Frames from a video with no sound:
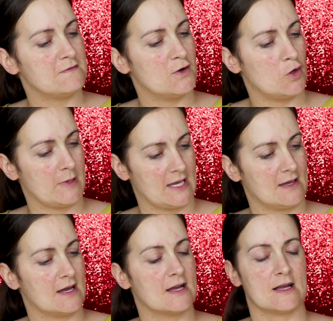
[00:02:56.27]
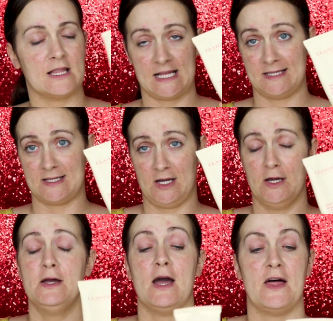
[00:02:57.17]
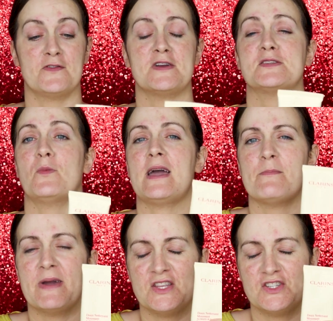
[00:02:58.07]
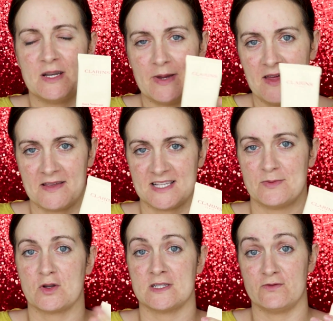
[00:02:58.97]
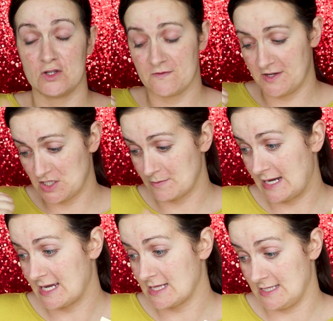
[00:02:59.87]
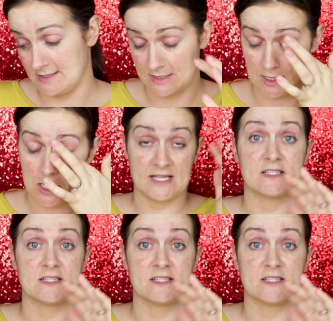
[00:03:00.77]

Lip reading: foaming cleanser. And the reason why I'm pinching a bit of this is because I've just finished my cleanser and